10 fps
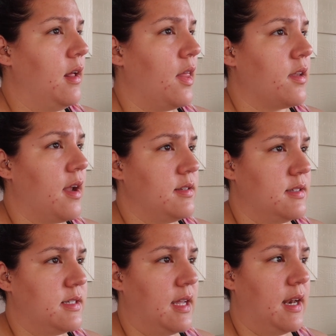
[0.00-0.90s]
Andres
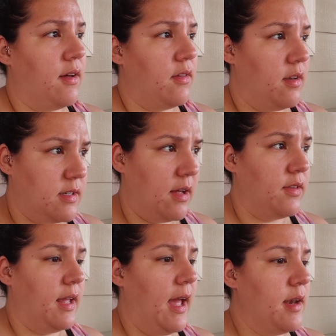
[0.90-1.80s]
is taking out down
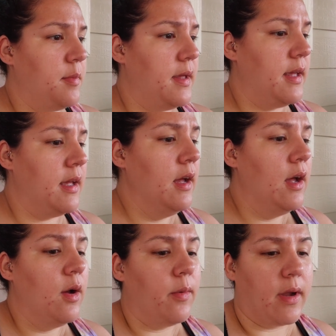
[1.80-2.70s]
the canopy.
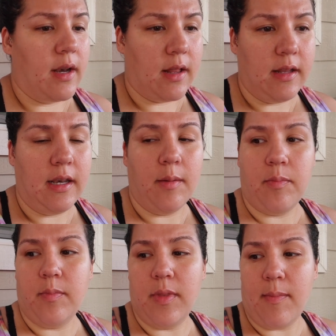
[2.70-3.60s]
We're gonna clean up
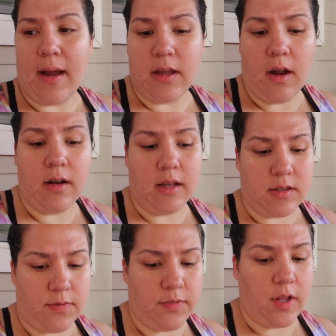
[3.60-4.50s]
the backyard, get
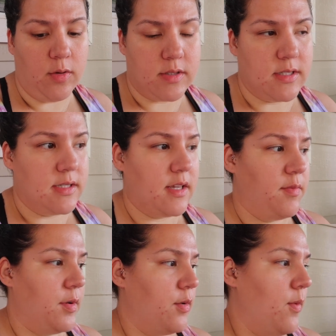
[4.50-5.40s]
the floats and stuff
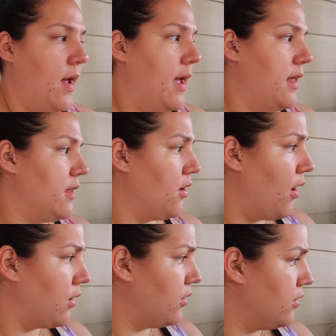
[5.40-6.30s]
put away, the
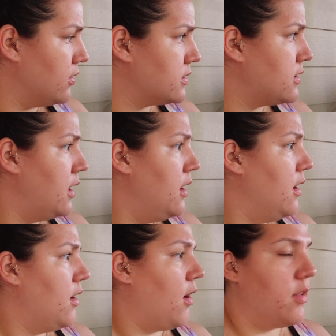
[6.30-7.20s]
goggles,
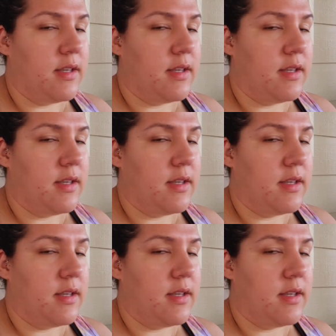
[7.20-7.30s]
all